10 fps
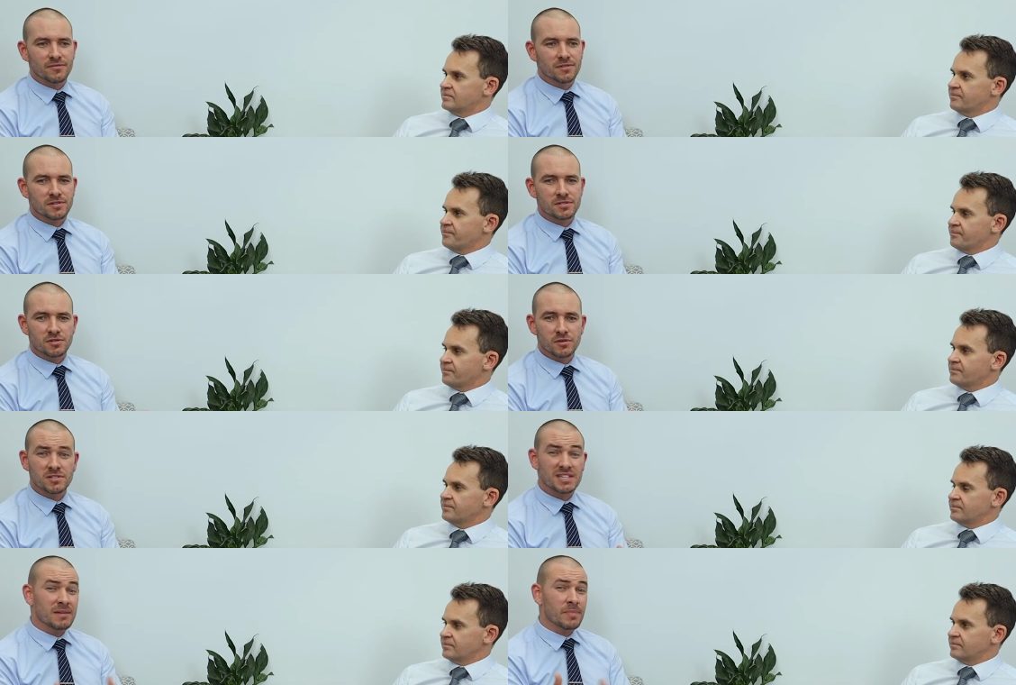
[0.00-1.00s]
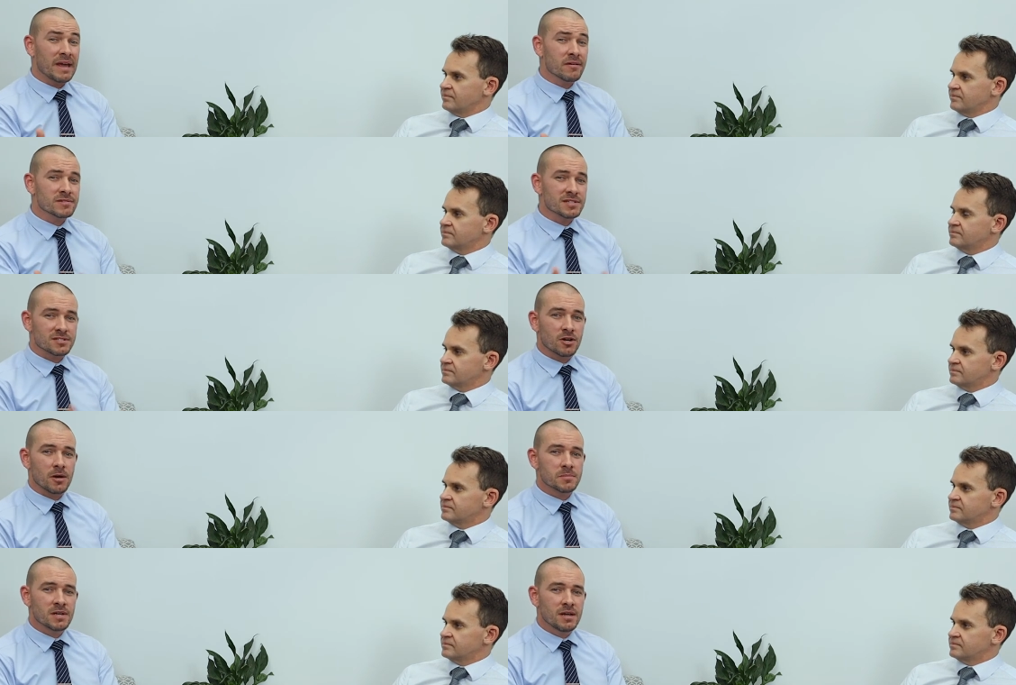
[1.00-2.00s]
Speaker 1: for students and parents at
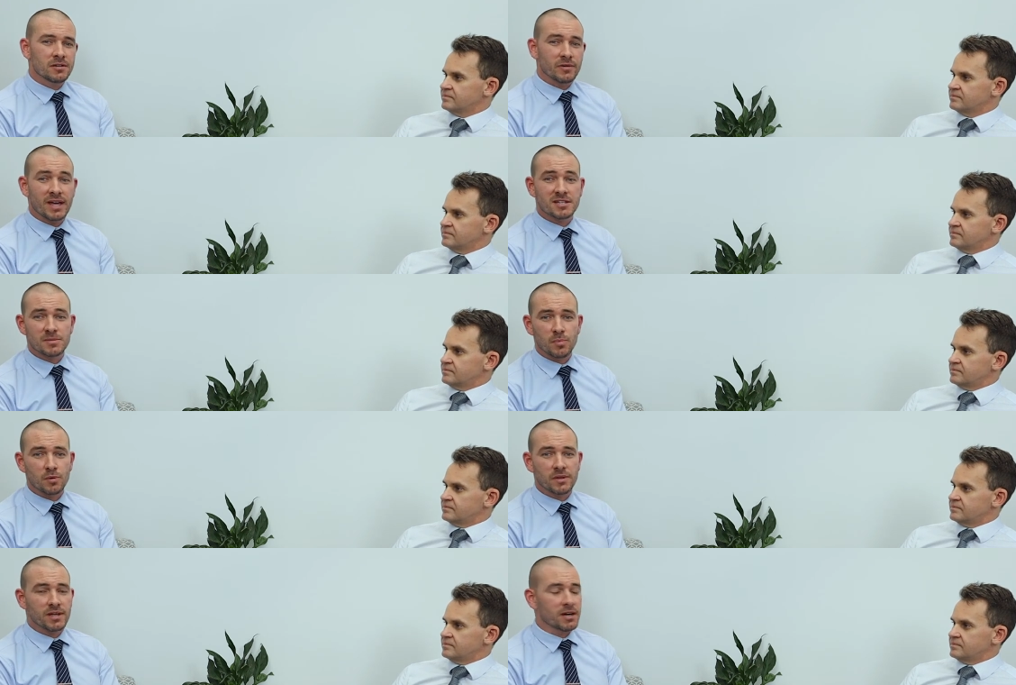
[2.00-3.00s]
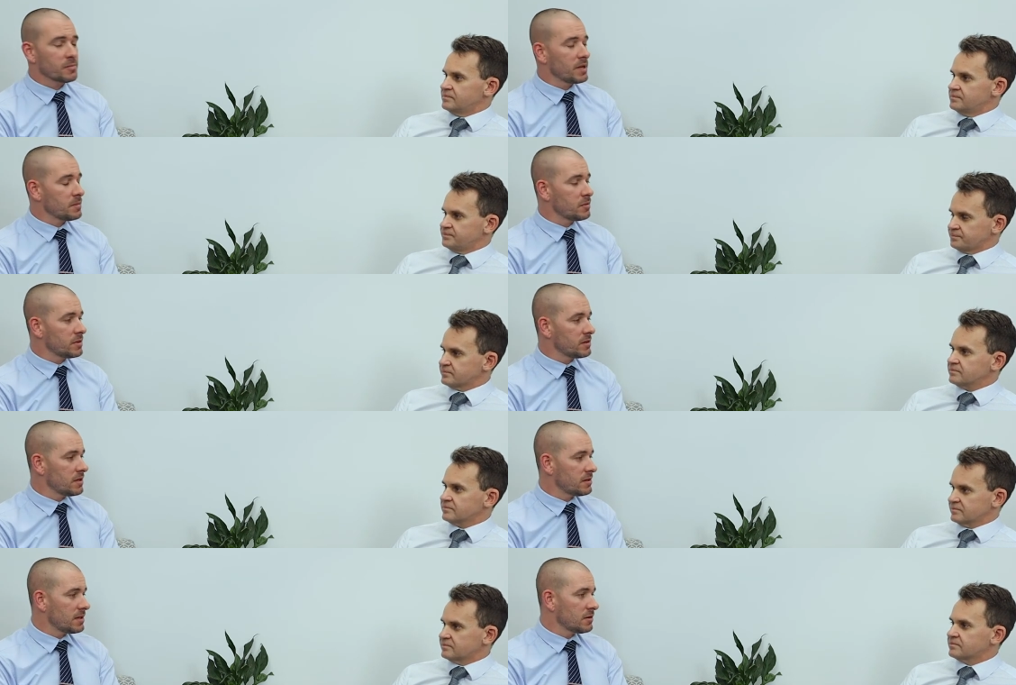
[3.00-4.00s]
times knowing how to support their young people with
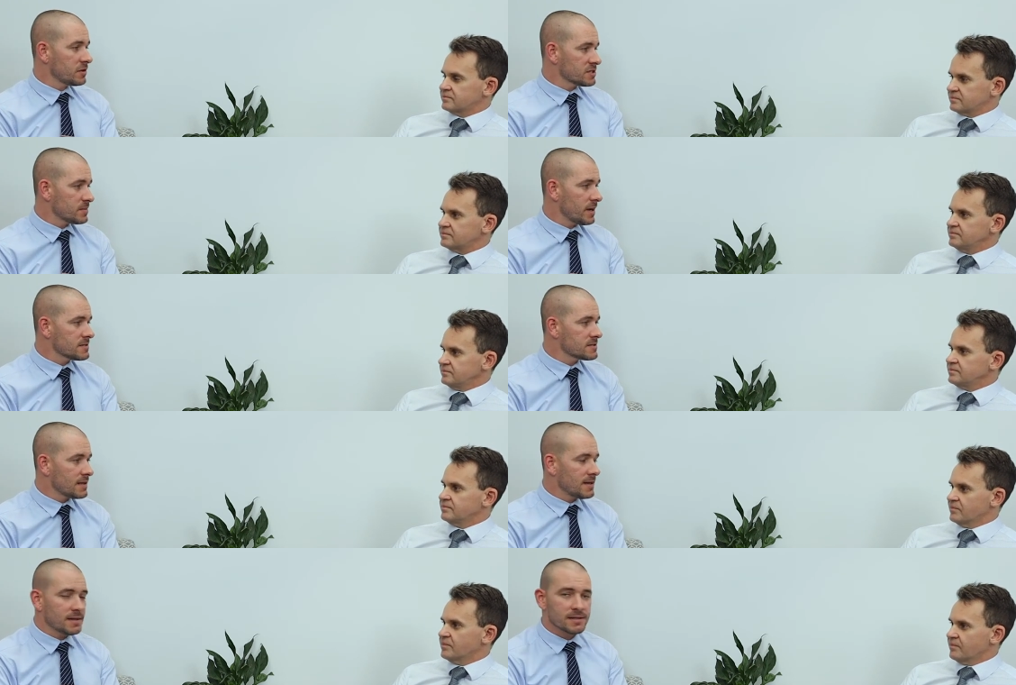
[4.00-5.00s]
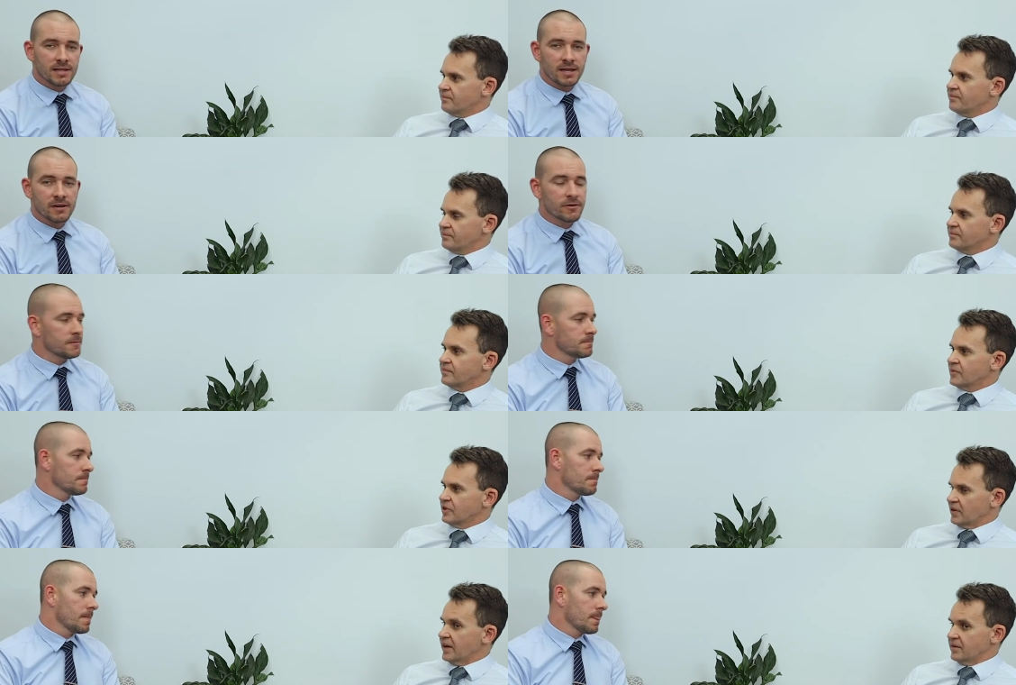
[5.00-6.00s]
uh, their learning space uh, in that area.
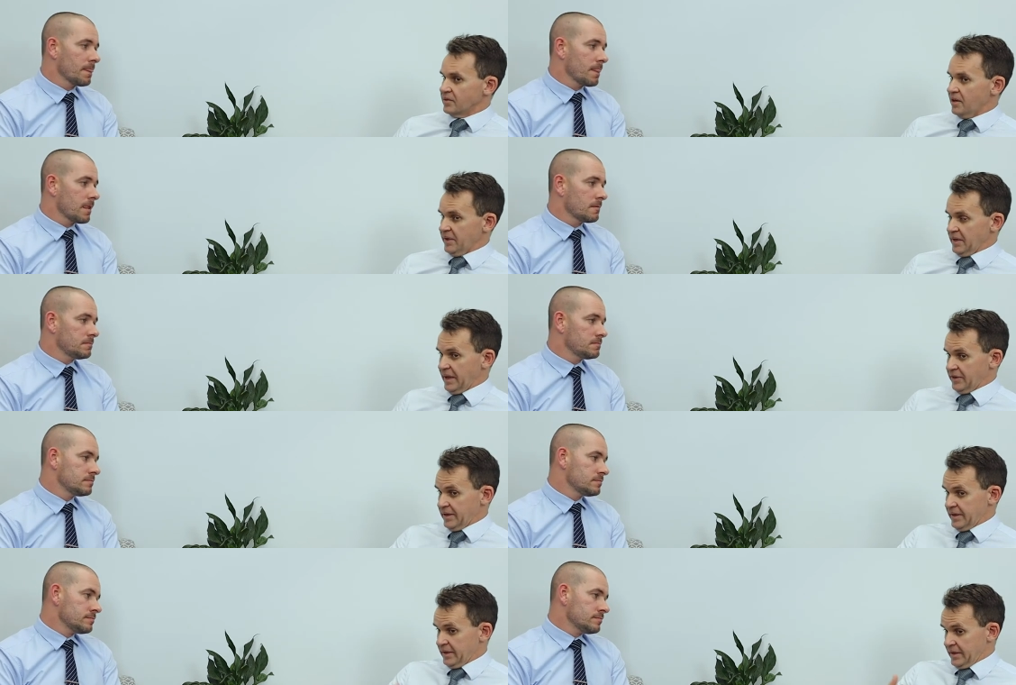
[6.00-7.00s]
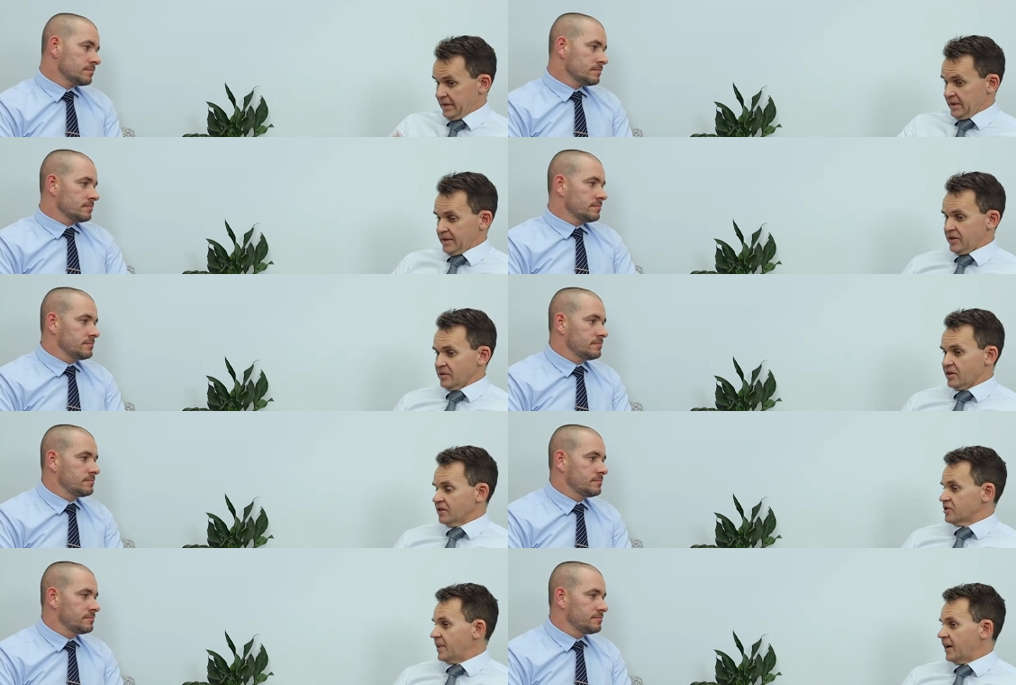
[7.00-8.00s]
Speaker 2: Great. I mean, under the
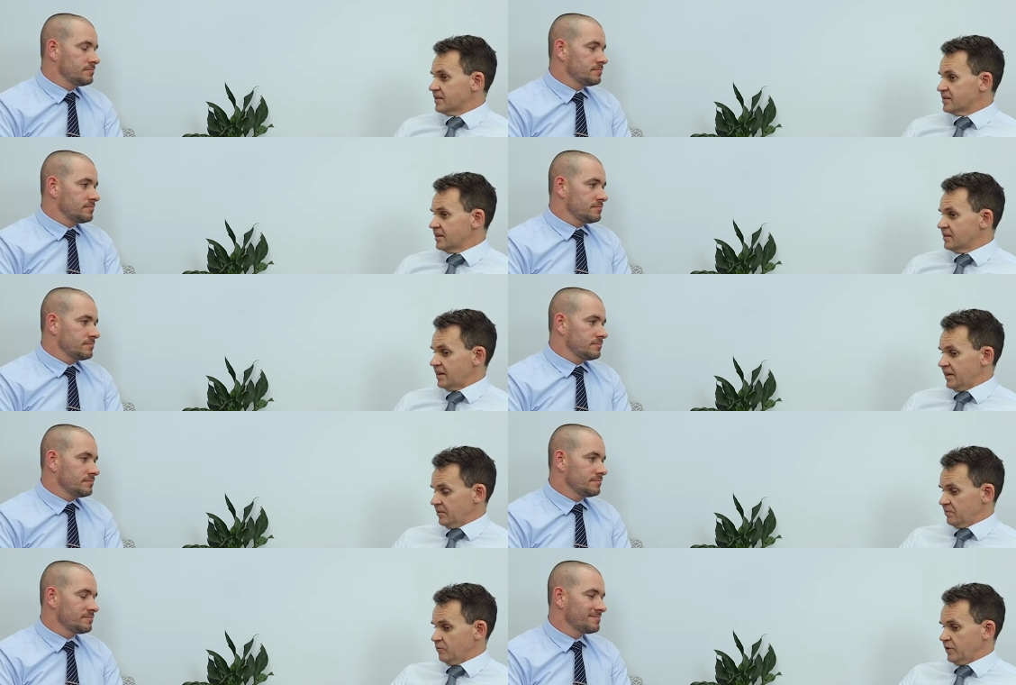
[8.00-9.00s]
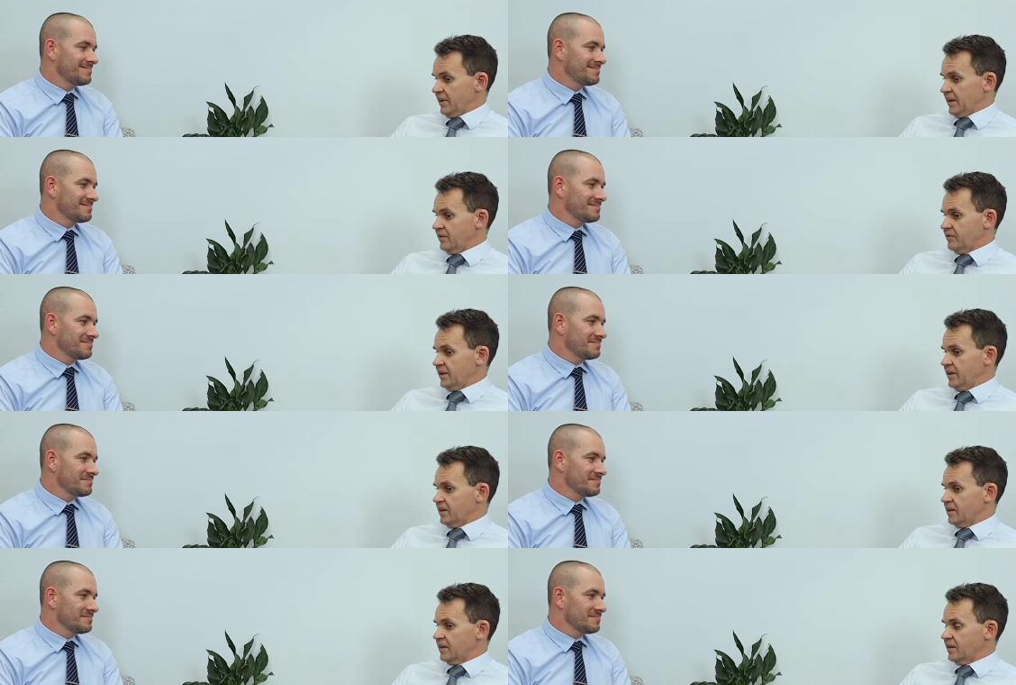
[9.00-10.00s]
college pastor, um, we have
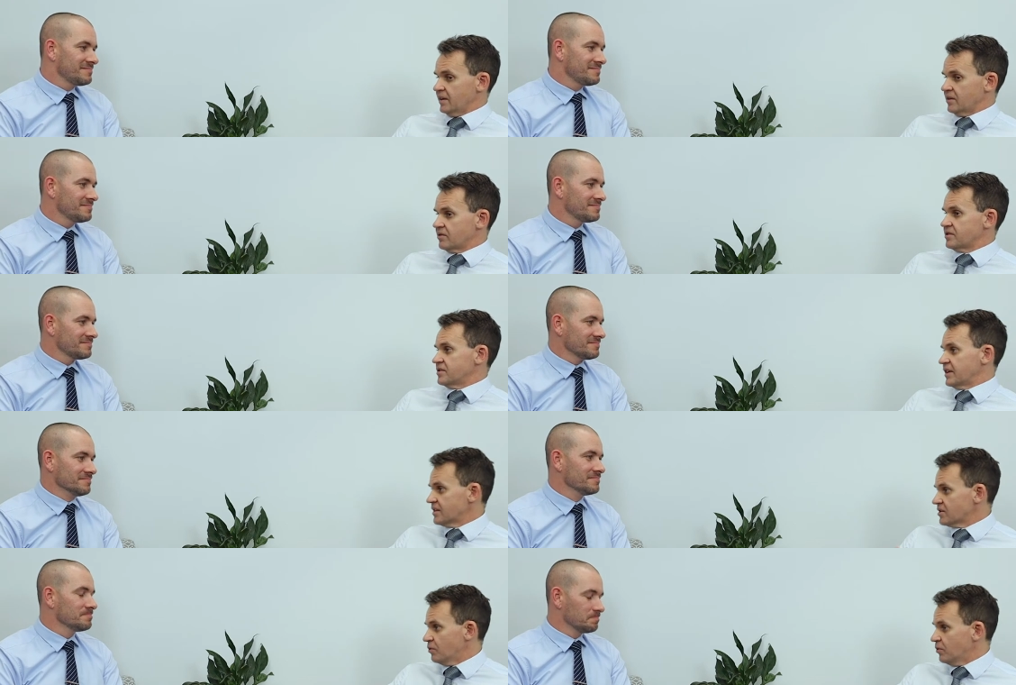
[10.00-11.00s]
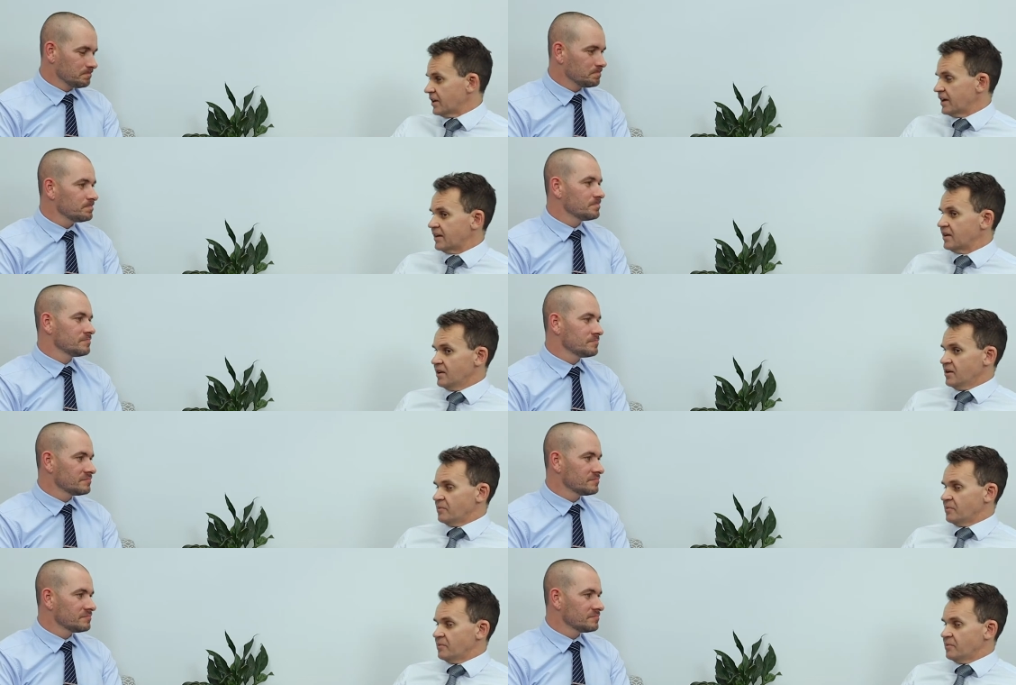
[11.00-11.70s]
a, a Christian studies coordinator,